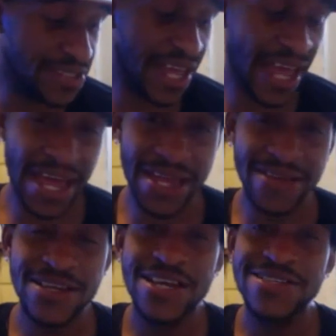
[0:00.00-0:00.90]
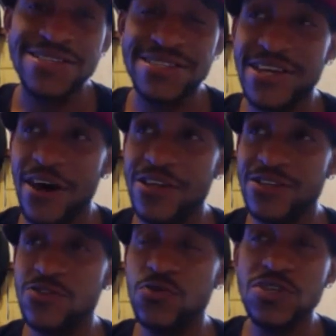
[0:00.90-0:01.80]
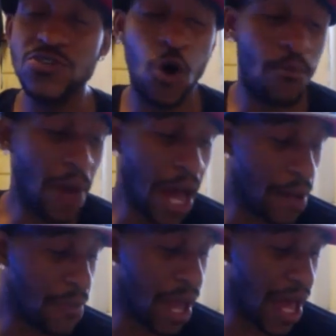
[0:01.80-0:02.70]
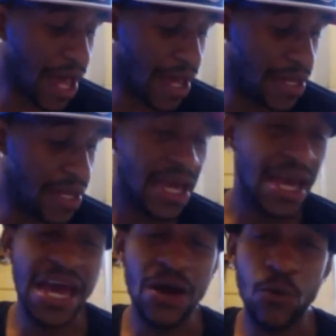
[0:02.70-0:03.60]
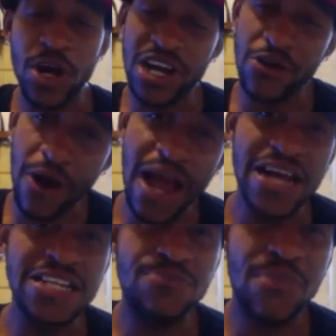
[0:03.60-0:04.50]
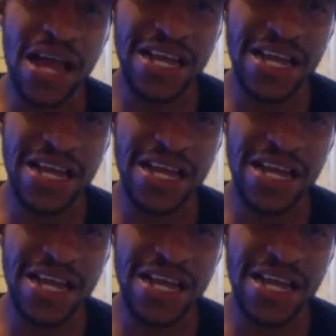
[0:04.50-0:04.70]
day to tell you what's on my mind and what grinds my